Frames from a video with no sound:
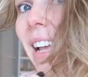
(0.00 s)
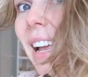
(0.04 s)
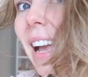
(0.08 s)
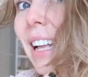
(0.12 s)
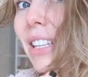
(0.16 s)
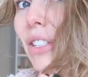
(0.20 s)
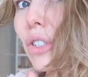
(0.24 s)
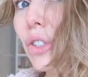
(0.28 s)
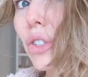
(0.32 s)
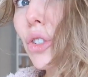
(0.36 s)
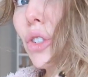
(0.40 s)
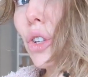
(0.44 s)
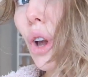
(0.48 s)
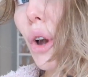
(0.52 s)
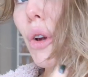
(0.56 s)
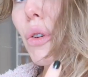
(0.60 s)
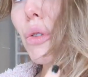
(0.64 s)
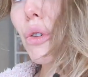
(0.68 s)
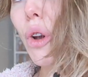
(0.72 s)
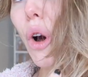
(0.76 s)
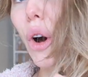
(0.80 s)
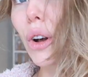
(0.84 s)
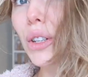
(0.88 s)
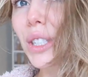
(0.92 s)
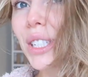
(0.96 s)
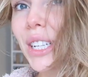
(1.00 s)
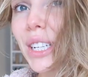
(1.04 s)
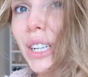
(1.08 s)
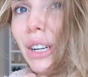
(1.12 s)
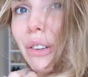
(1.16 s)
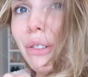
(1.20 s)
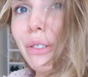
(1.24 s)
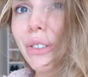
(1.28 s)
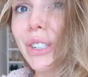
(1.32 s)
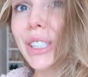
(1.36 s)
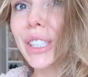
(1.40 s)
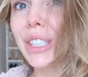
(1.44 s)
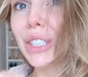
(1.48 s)
gets so knotty and
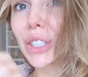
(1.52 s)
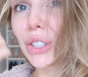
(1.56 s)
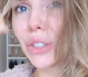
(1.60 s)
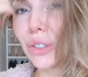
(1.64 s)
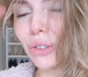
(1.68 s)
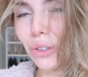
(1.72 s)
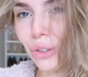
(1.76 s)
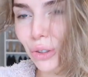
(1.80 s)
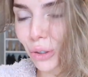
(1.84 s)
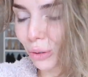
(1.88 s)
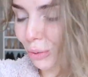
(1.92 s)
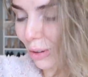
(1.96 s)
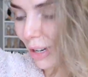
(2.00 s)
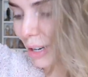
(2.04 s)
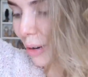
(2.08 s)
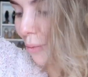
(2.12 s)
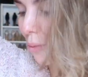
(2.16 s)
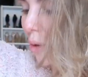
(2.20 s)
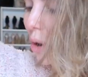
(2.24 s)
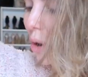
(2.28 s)
I really struggle when I